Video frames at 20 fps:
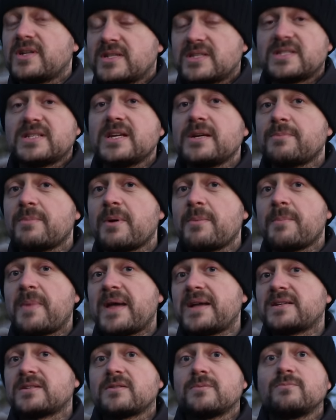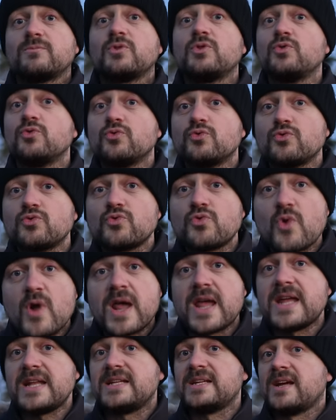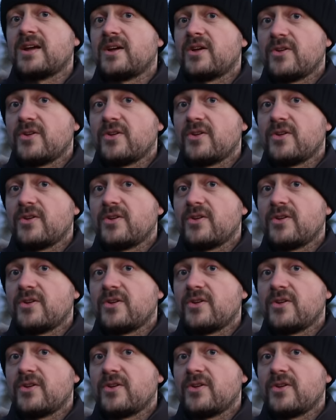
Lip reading: and Sigma make some great